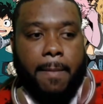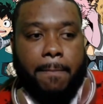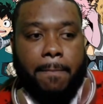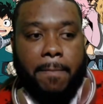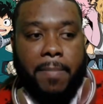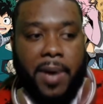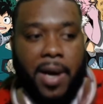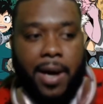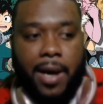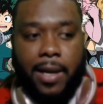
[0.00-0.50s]

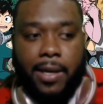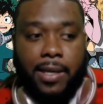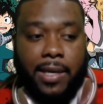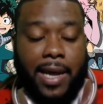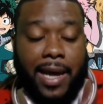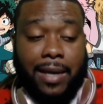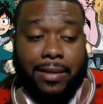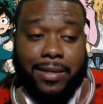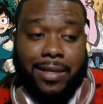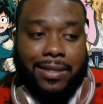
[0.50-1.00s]
But
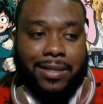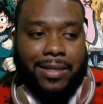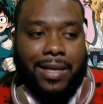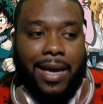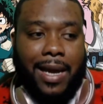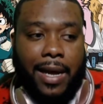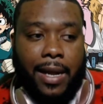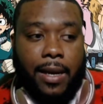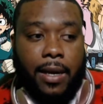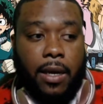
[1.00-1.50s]
as I
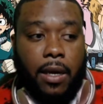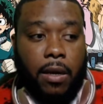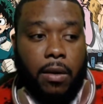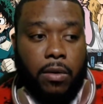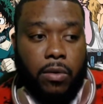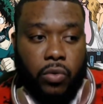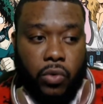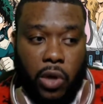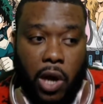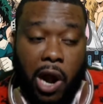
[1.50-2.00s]
said,
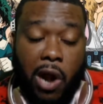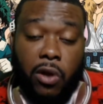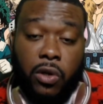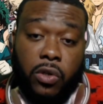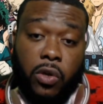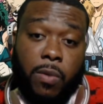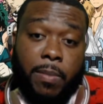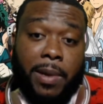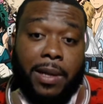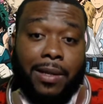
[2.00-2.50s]

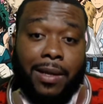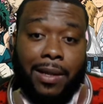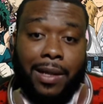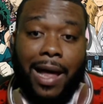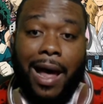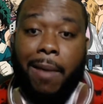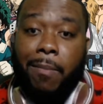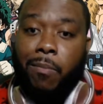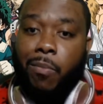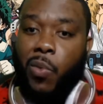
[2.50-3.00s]
Naruto meant a
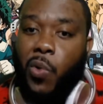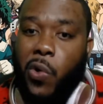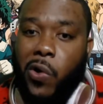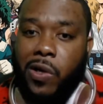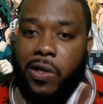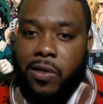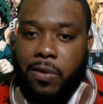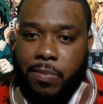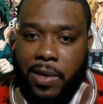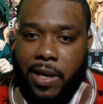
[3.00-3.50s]
lot more to